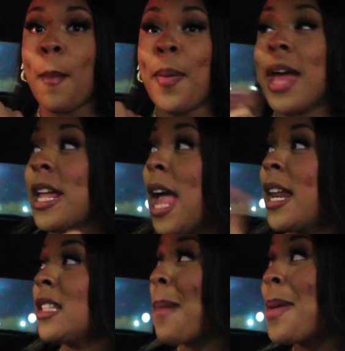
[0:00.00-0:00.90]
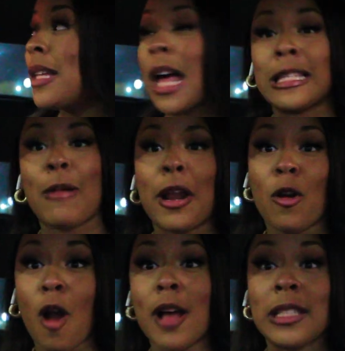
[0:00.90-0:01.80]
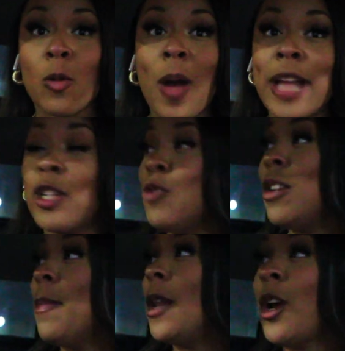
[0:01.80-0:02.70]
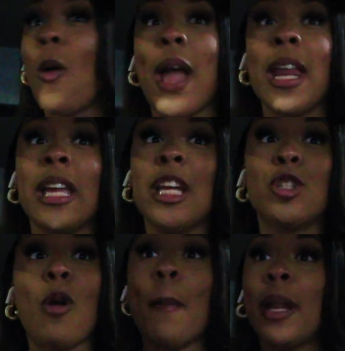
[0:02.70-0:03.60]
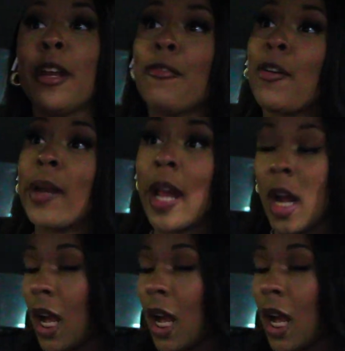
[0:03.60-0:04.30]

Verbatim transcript: Better yet, there's a Big Lots right across the way. Do you need me to go ahead and get you a blender from there?